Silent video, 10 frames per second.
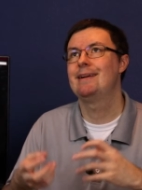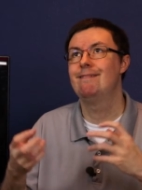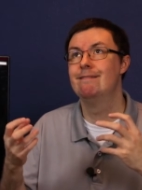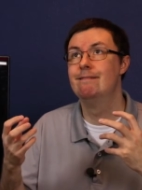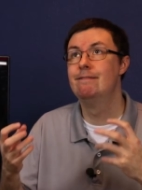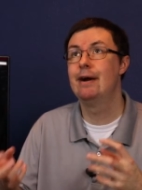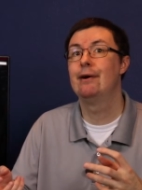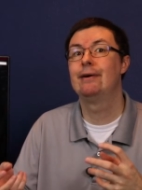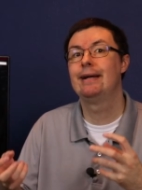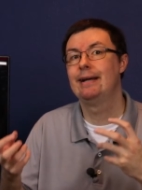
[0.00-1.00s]

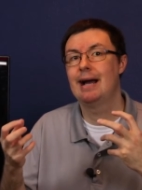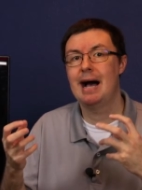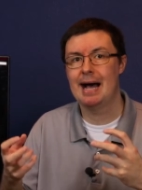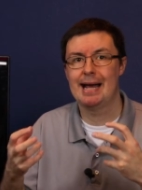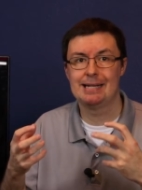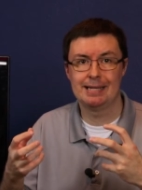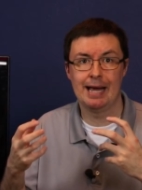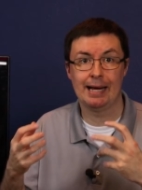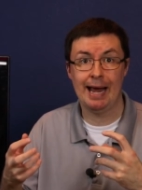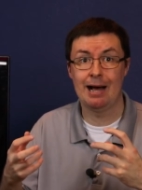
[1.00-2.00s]
very
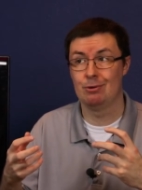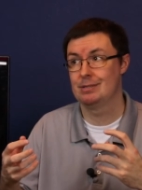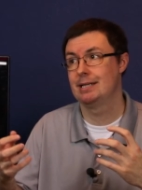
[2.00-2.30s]
high-tech house.